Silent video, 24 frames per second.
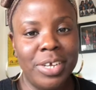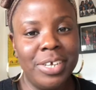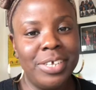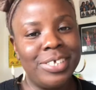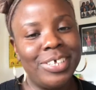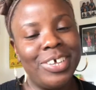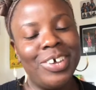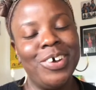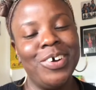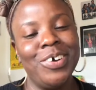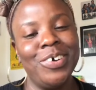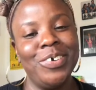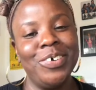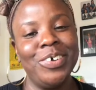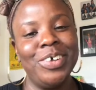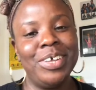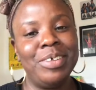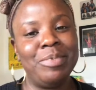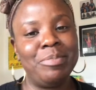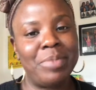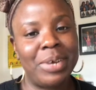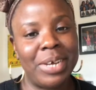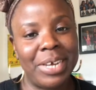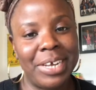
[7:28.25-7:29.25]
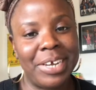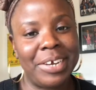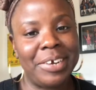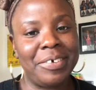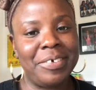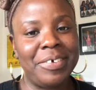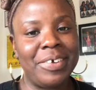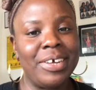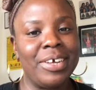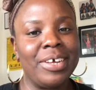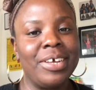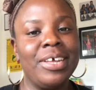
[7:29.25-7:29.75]
So in my
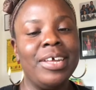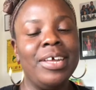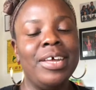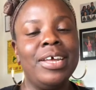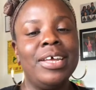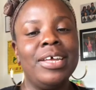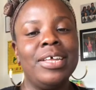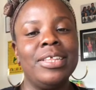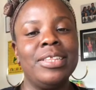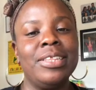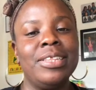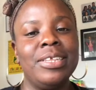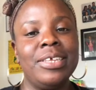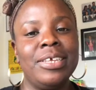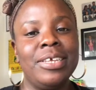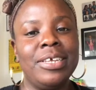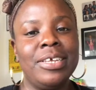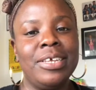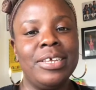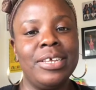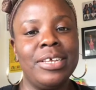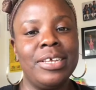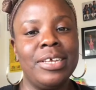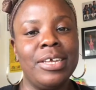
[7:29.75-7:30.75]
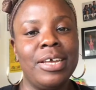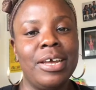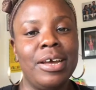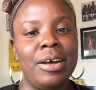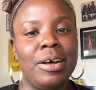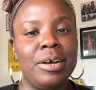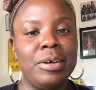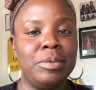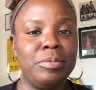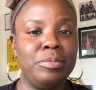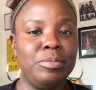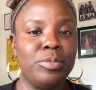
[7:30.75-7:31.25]
area, the
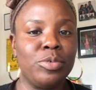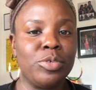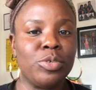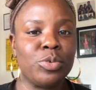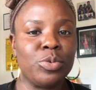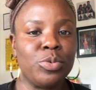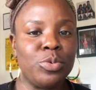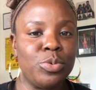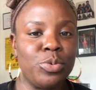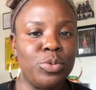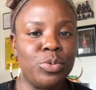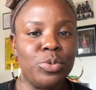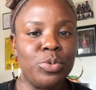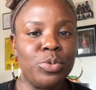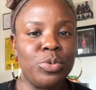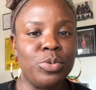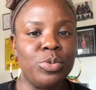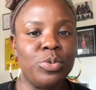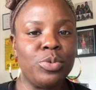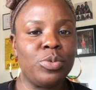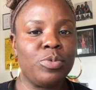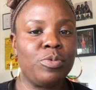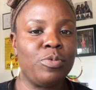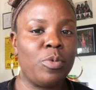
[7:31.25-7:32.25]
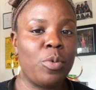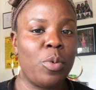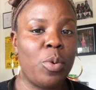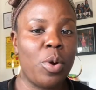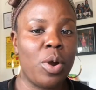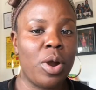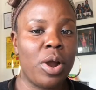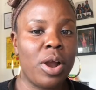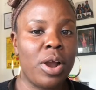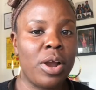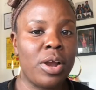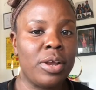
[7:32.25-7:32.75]
schools
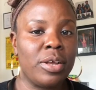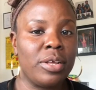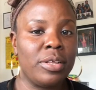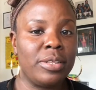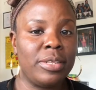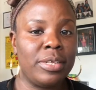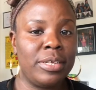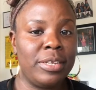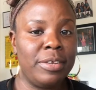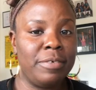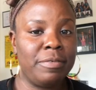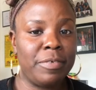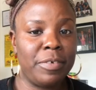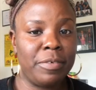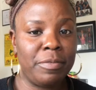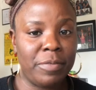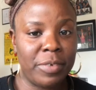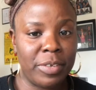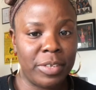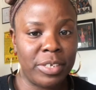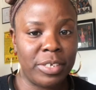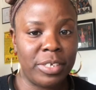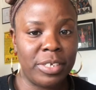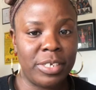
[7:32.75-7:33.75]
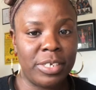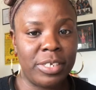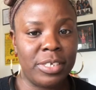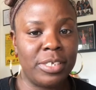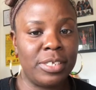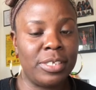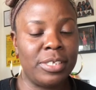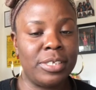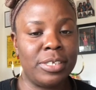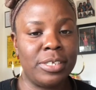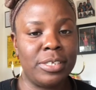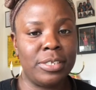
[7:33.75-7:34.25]
for the different
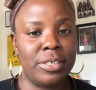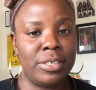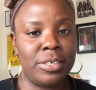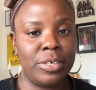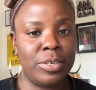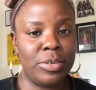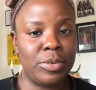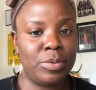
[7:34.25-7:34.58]
villages, and